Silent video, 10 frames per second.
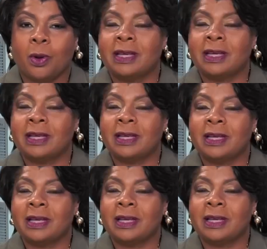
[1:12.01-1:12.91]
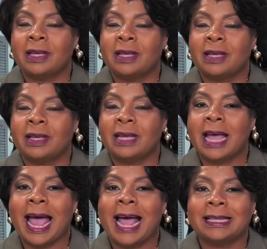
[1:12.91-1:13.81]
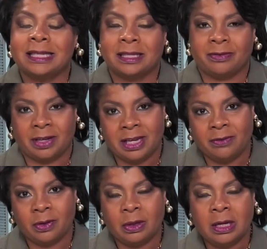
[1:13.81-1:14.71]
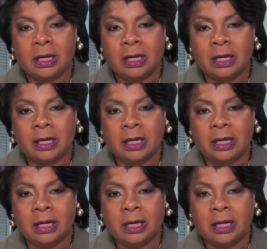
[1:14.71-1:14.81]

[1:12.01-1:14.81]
Korea was considered part of the axis of evil.